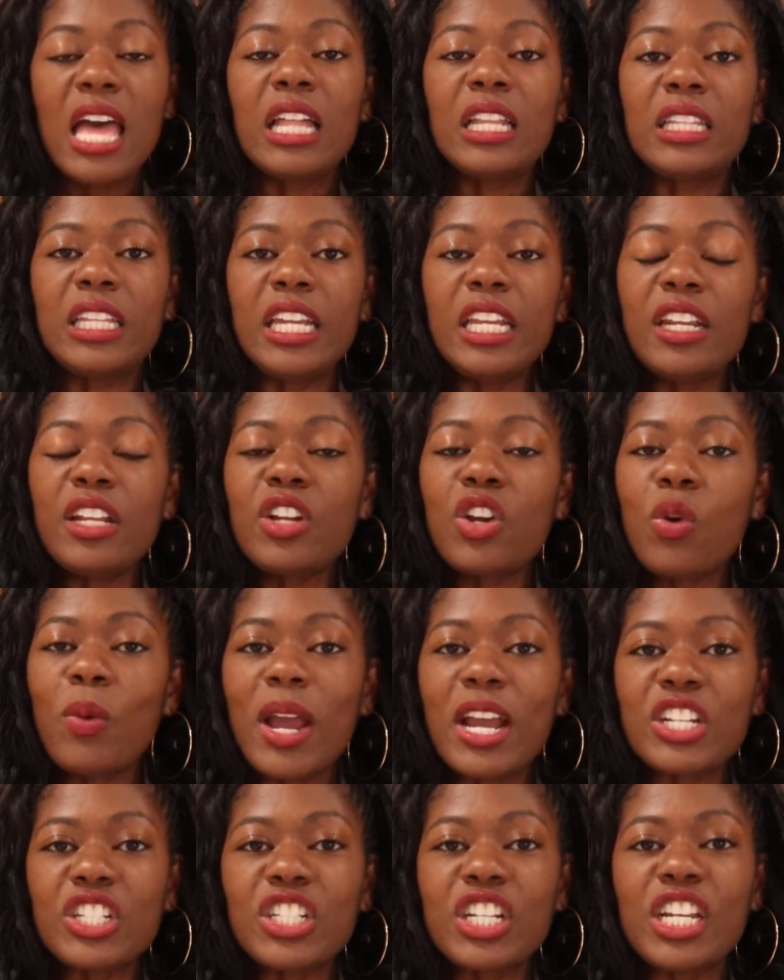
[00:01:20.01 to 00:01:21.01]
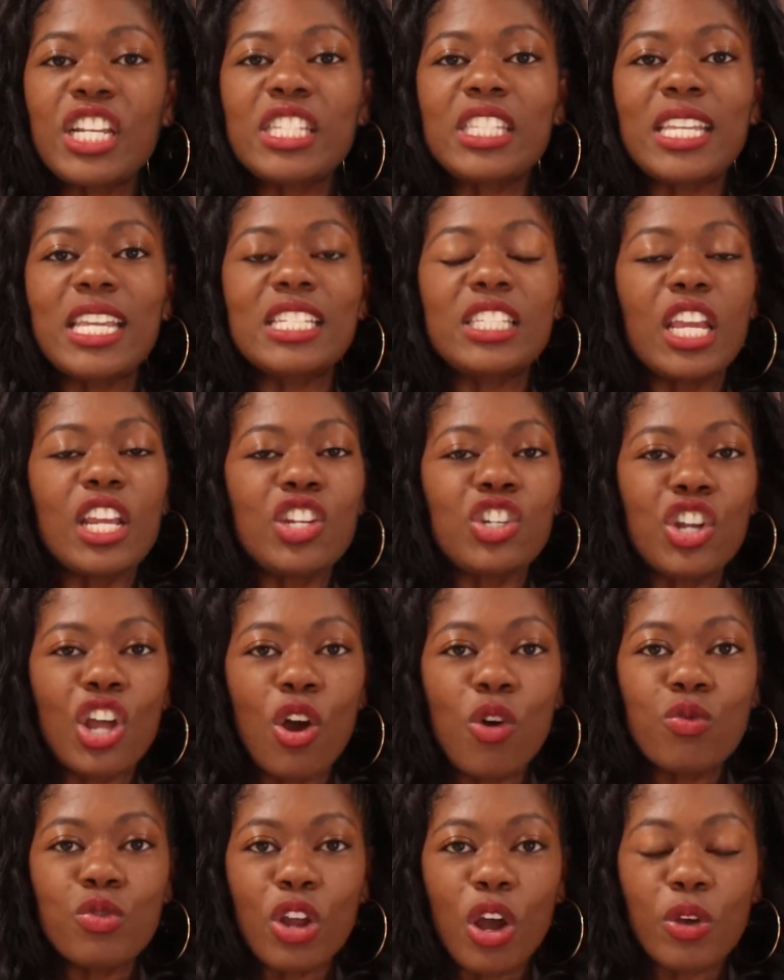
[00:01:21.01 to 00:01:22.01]
Leading questions is a
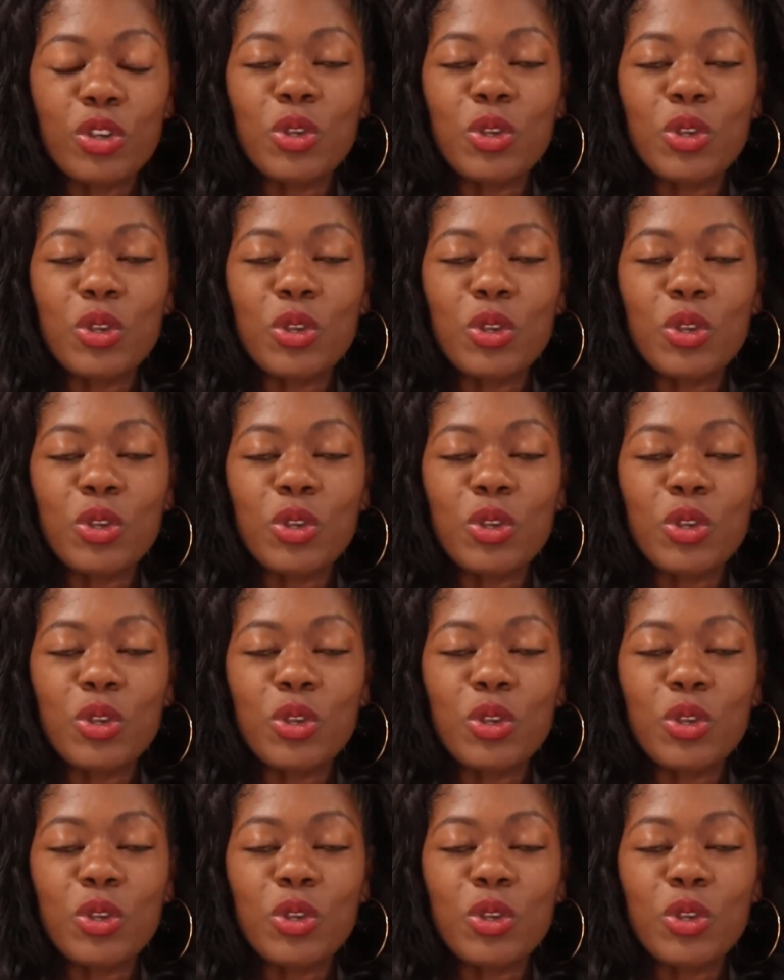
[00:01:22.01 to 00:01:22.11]
no-no.